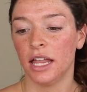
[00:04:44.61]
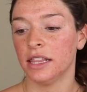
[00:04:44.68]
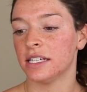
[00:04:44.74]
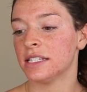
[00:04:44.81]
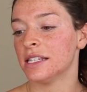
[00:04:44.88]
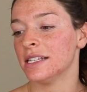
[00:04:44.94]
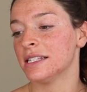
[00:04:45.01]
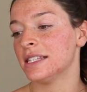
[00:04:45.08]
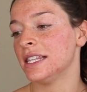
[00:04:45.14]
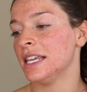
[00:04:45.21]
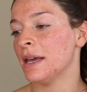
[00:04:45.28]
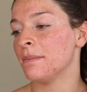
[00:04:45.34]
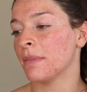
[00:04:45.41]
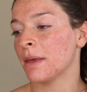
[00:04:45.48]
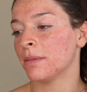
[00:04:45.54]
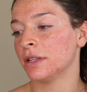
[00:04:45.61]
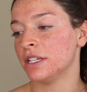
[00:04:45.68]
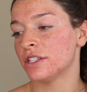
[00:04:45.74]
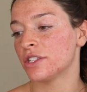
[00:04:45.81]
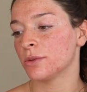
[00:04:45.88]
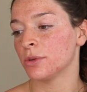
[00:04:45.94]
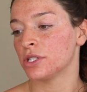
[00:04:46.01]
This is the Maybelline
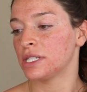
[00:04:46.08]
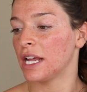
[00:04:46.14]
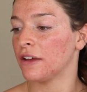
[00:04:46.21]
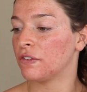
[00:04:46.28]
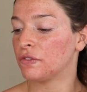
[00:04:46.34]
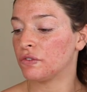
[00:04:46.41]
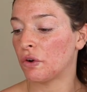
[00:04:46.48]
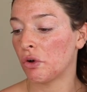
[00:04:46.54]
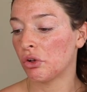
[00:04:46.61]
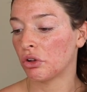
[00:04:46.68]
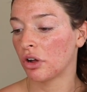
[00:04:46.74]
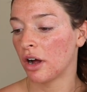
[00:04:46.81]
Superstay Full